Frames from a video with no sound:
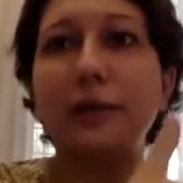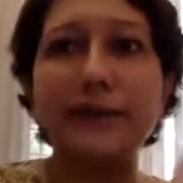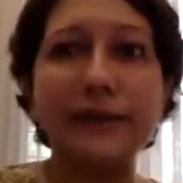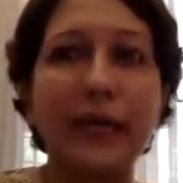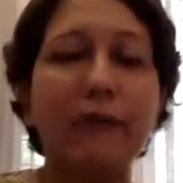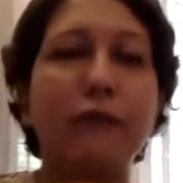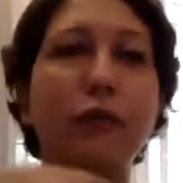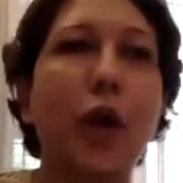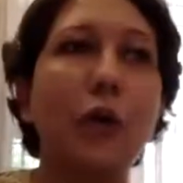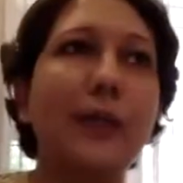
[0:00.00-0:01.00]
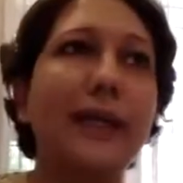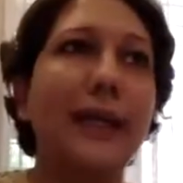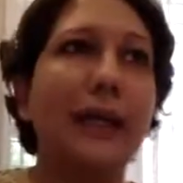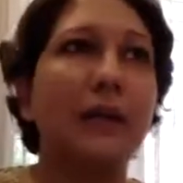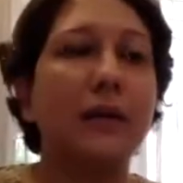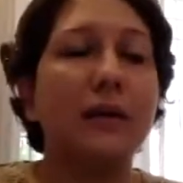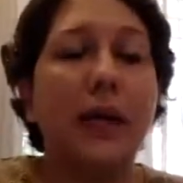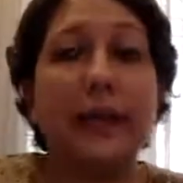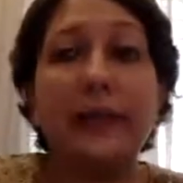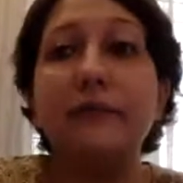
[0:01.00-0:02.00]
CFO, you all will take a
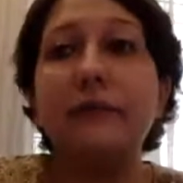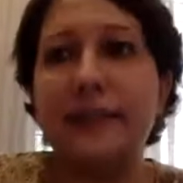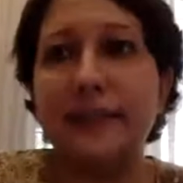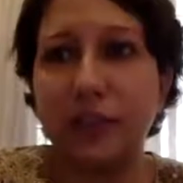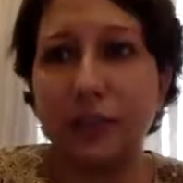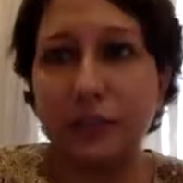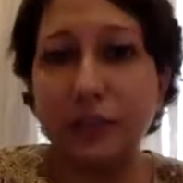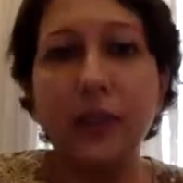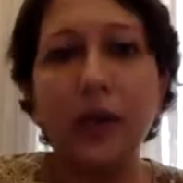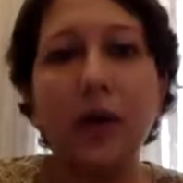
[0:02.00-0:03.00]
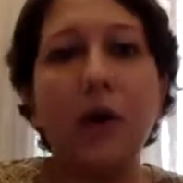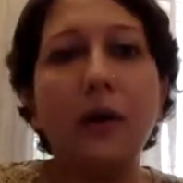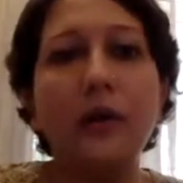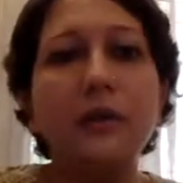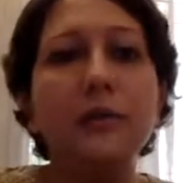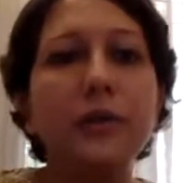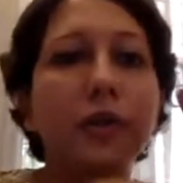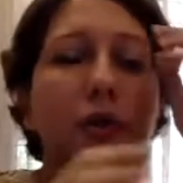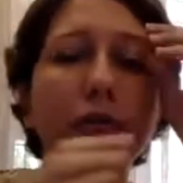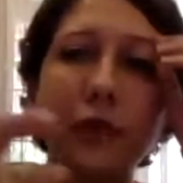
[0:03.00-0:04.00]
collective decision on,
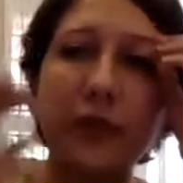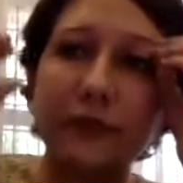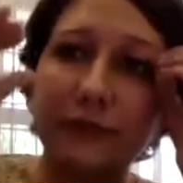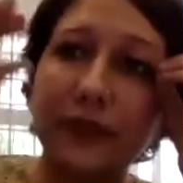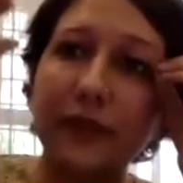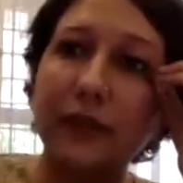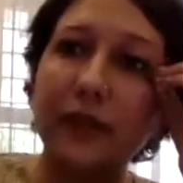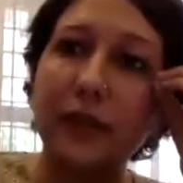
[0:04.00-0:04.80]
for different